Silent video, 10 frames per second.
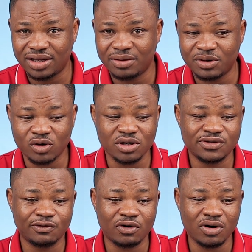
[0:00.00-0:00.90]
Because
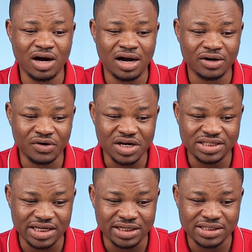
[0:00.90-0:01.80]
for our
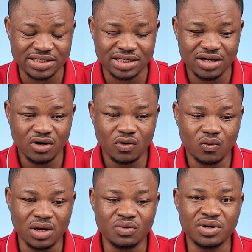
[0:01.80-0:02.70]
greetings,
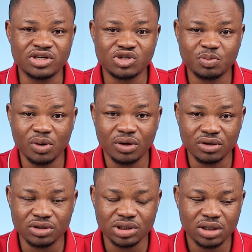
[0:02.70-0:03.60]
when we respond,